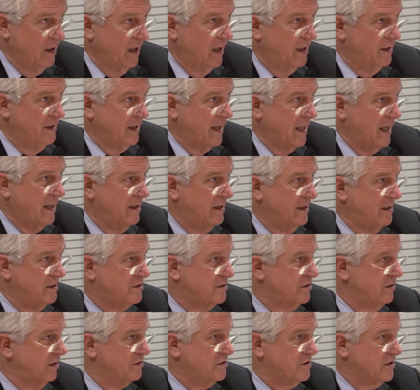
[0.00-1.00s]
And again,
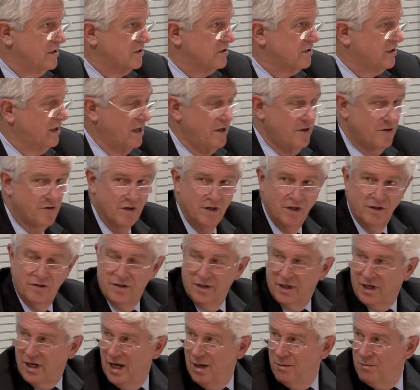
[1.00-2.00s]
it's not just
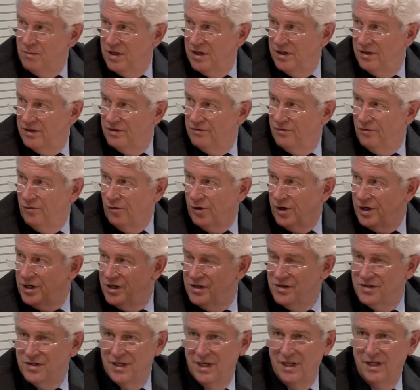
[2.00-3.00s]
countries. It can be the
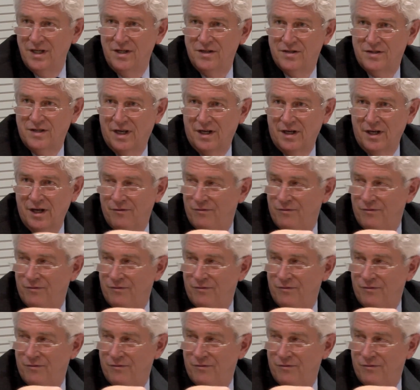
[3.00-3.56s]
40 cities that